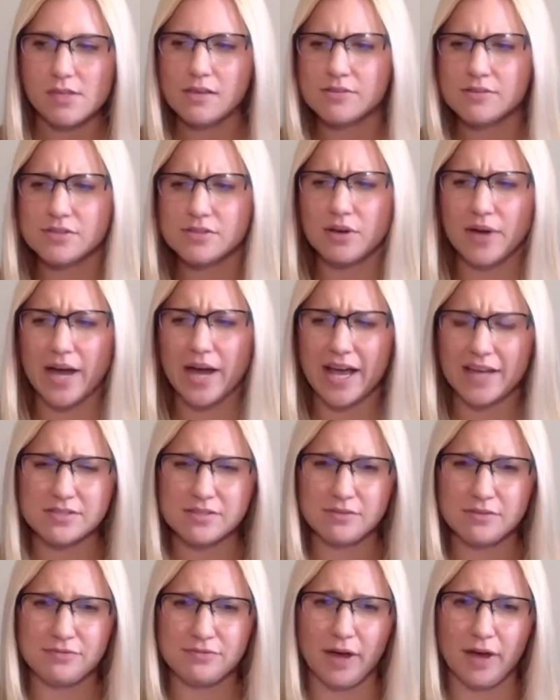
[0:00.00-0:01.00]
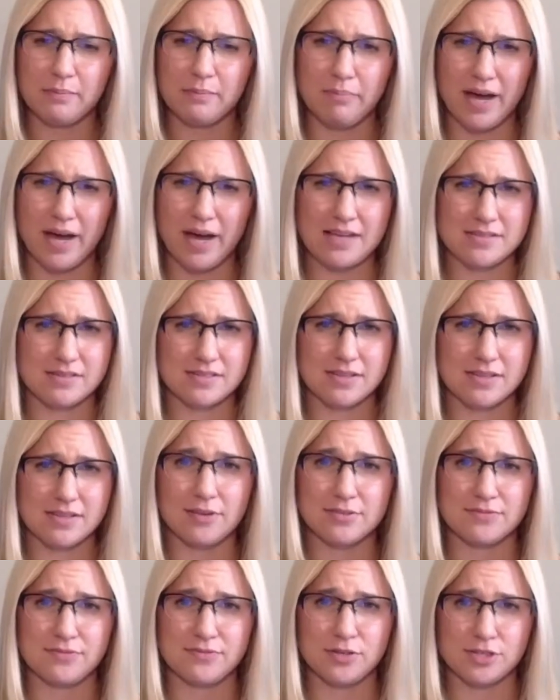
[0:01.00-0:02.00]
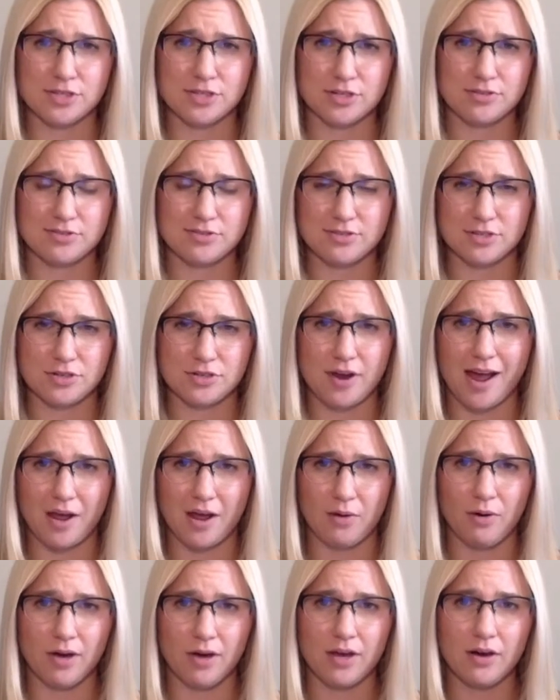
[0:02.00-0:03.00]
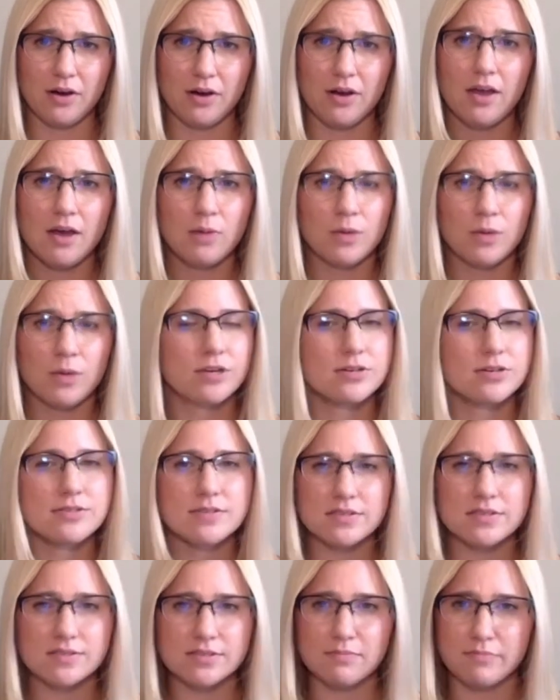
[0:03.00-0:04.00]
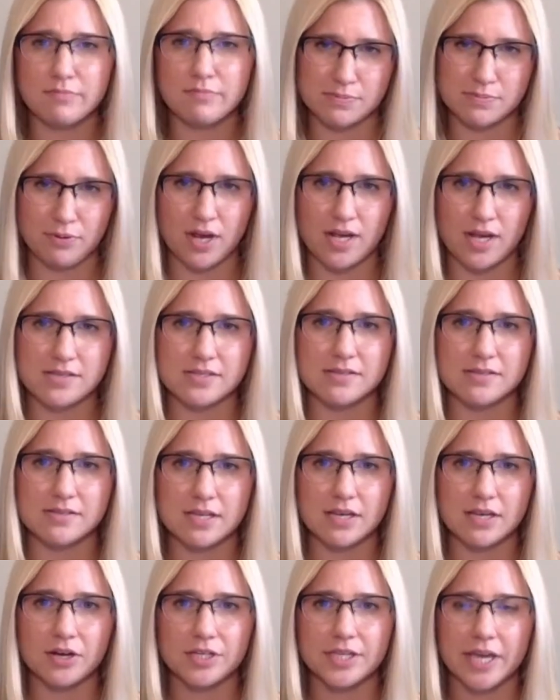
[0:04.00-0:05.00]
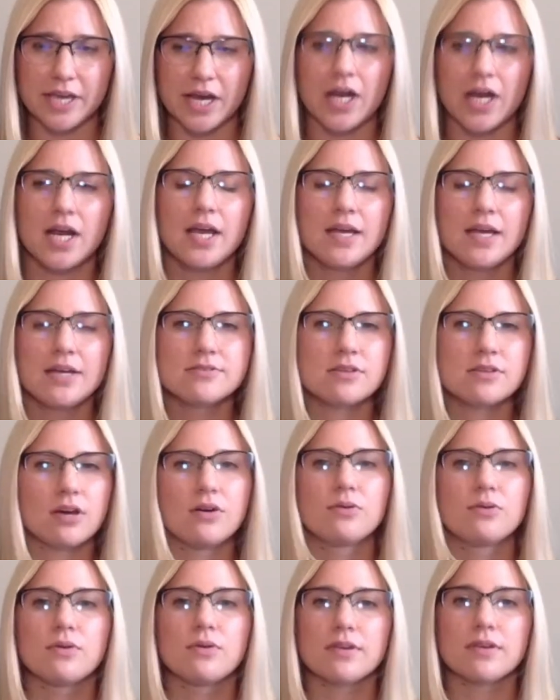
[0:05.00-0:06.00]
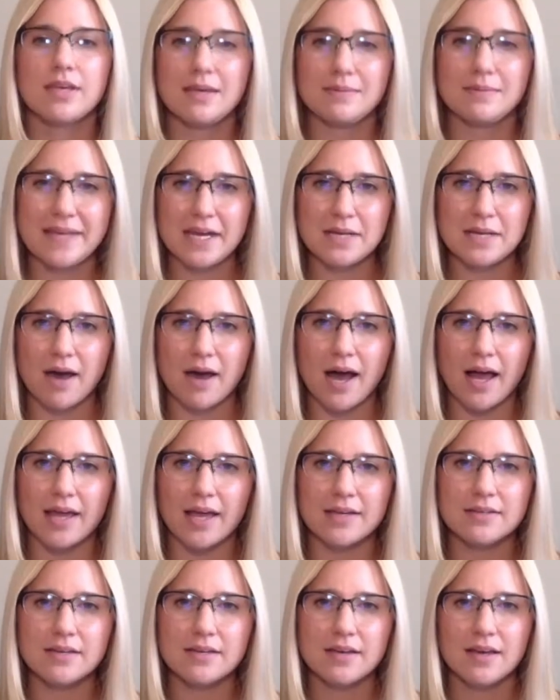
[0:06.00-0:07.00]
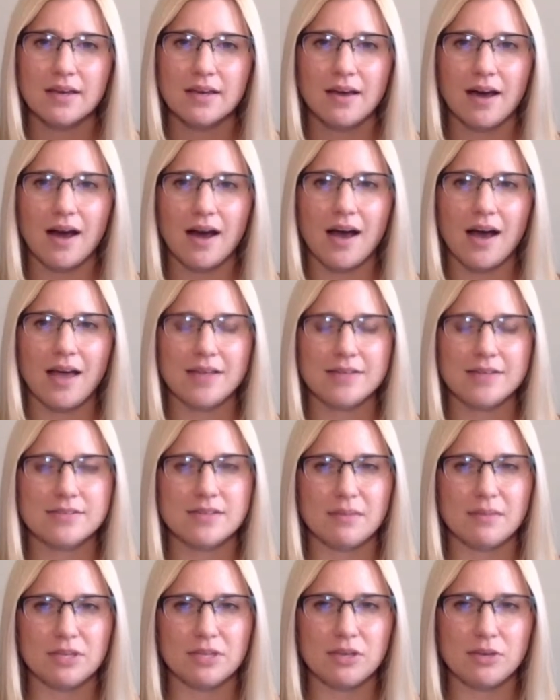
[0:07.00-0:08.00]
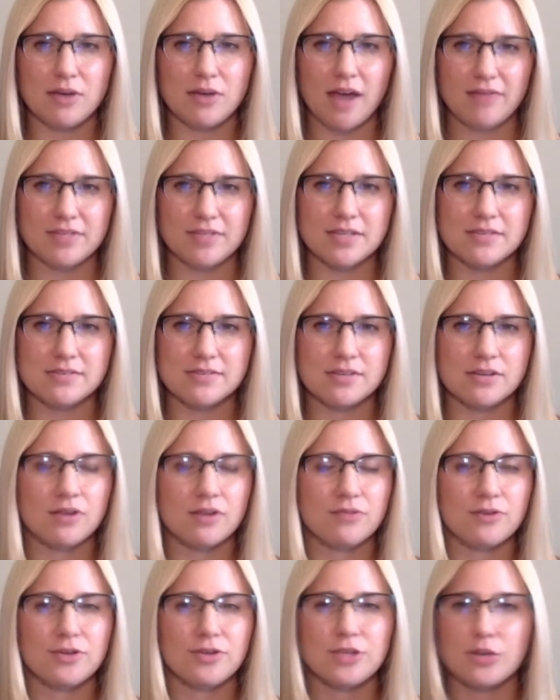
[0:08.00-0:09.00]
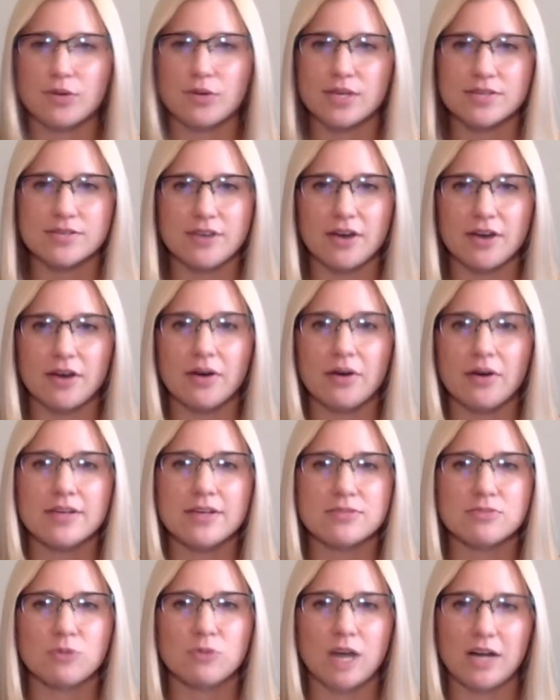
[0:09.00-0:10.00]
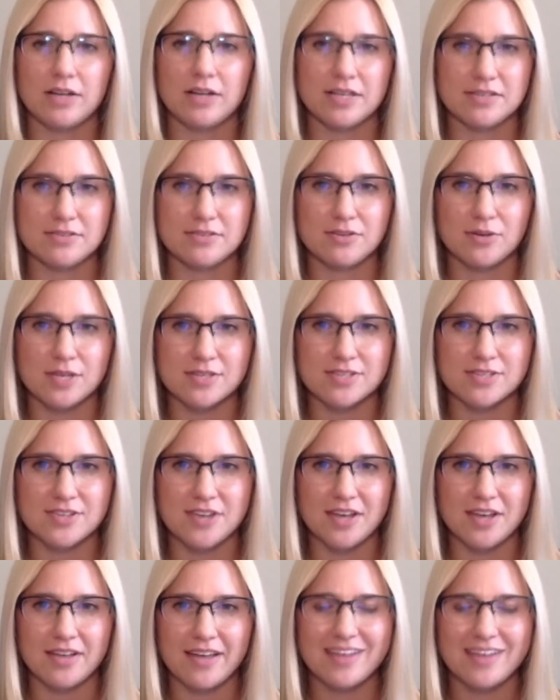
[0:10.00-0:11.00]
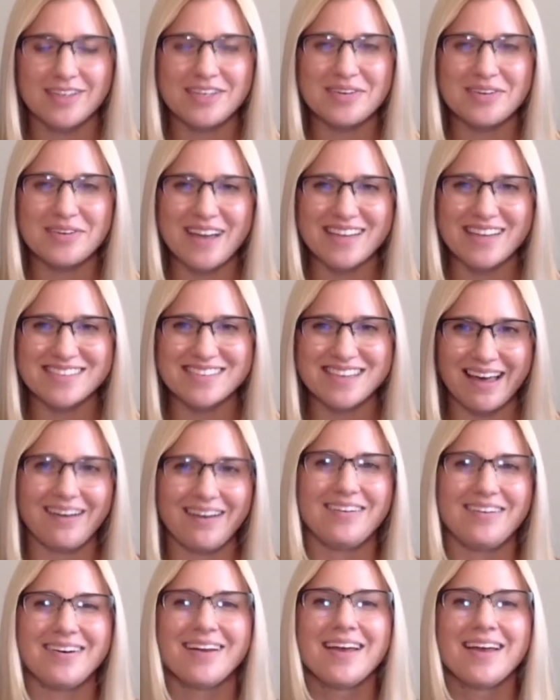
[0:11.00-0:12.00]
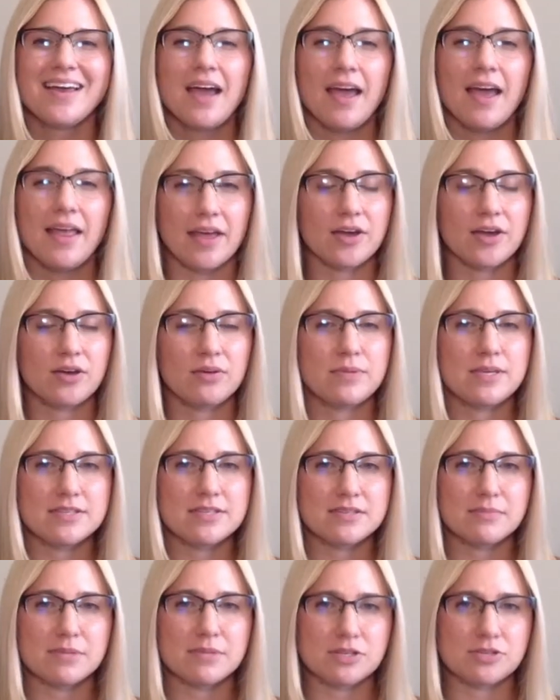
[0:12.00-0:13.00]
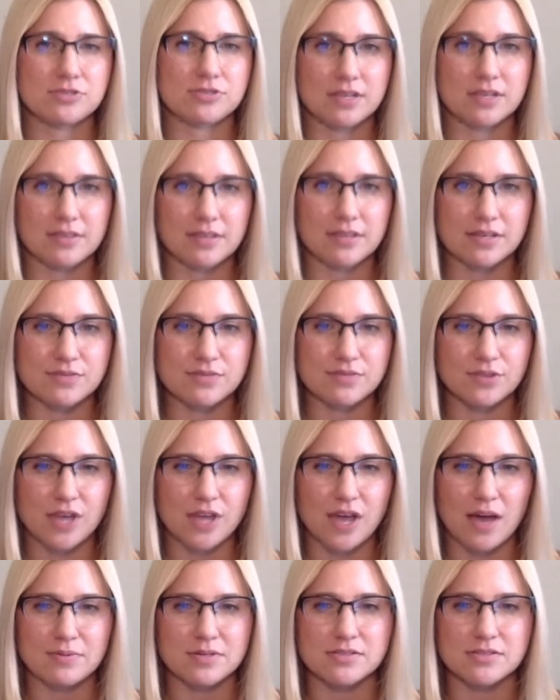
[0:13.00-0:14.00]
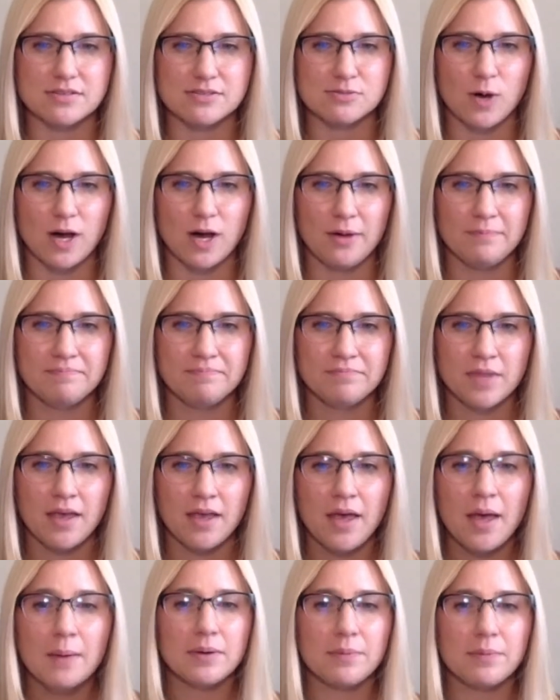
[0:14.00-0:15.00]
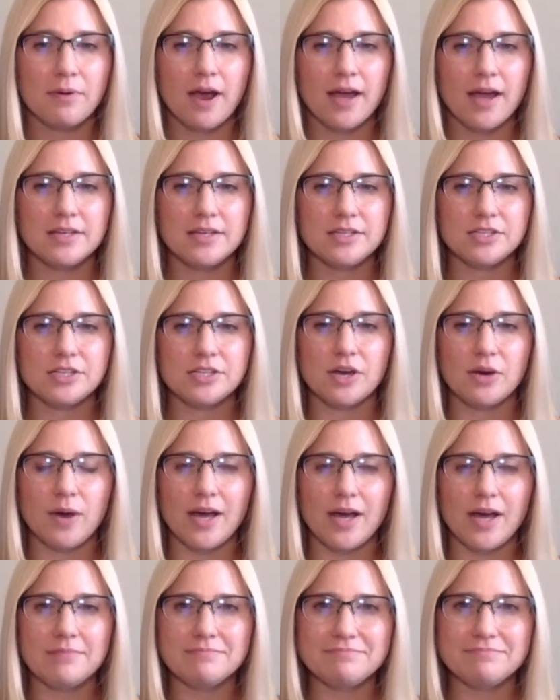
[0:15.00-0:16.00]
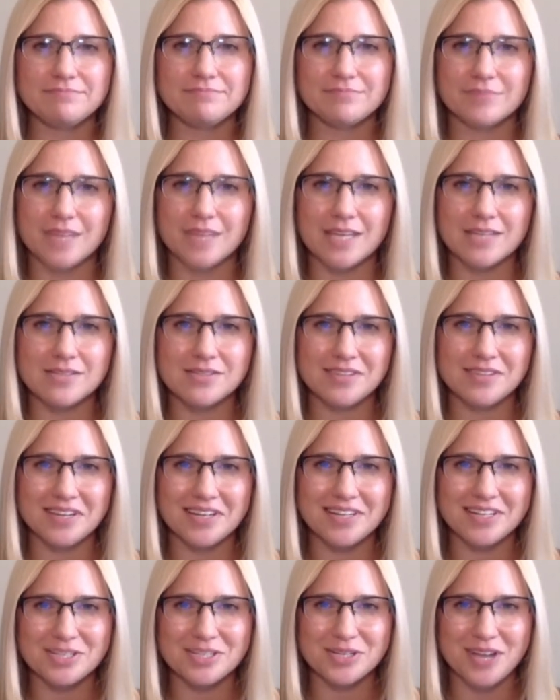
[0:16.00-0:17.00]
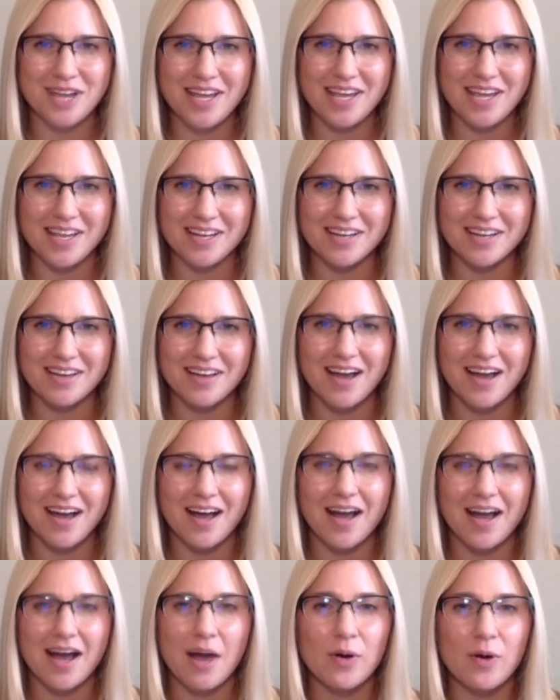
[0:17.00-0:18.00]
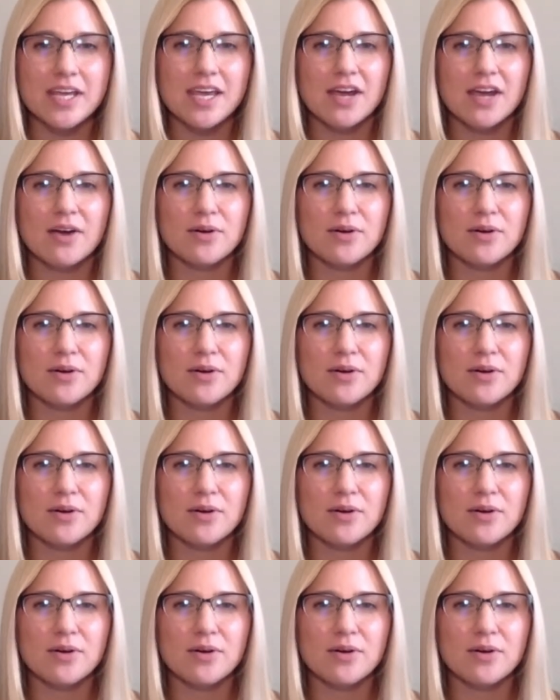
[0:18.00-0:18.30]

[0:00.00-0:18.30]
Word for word: so as the fund buys and sells futures to track oil we could see some mispricings here and there so keep that in mind uh, it's something you have to consider for uso as well as US, usl and that could mean some interesting things for the options as well but brian you know what let's look at a trade uh, i want to hear